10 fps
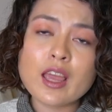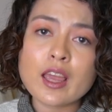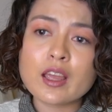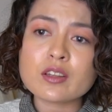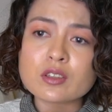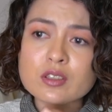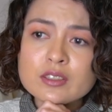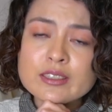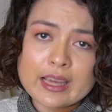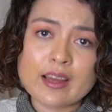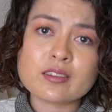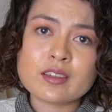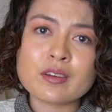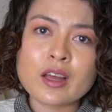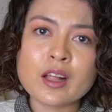And yeah,
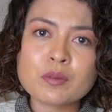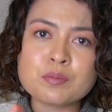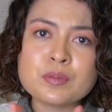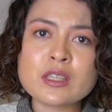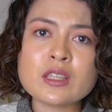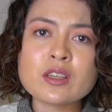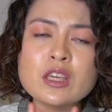I'll be